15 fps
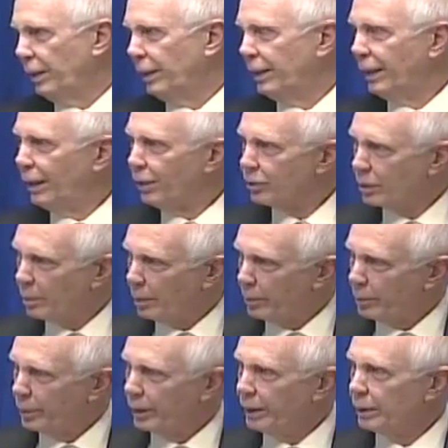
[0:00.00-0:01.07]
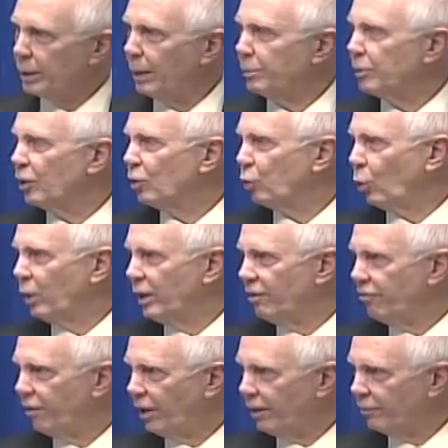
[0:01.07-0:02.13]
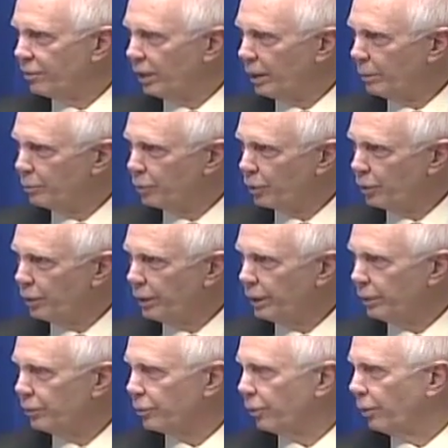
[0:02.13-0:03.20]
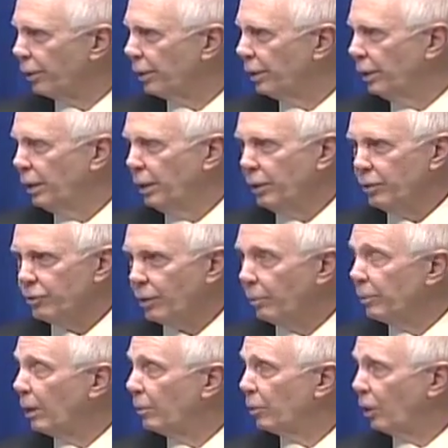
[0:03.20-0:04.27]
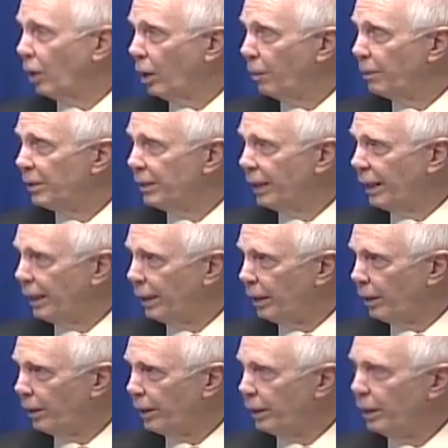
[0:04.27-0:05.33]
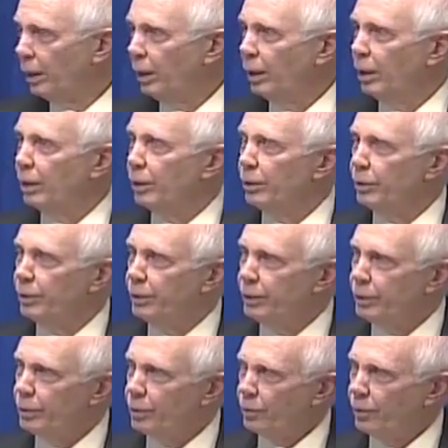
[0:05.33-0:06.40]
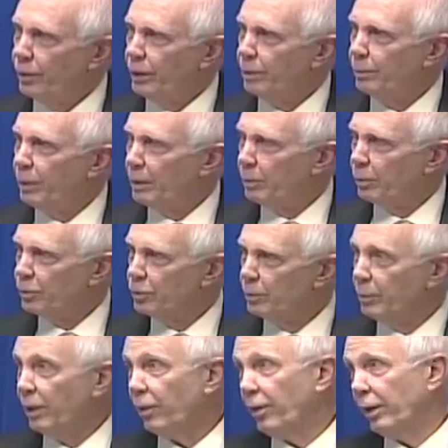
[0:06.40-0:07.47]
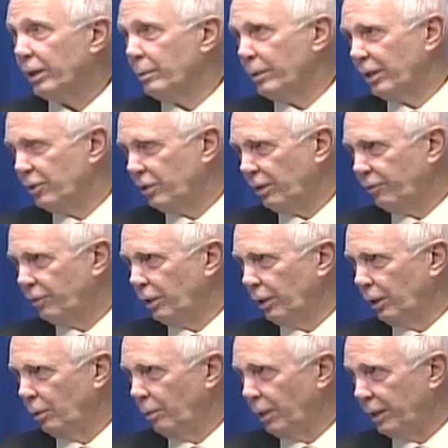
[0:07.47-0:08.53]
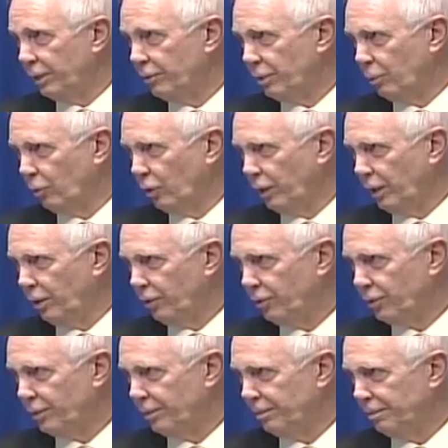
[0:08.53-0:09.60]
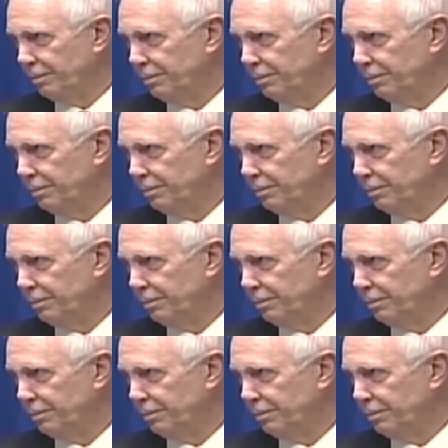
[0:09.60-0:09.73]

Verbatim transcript: And now some of them are getting up to 25 times earnings or some number up in that area. Do you think people should be thinking about shifting a little money somewhere else?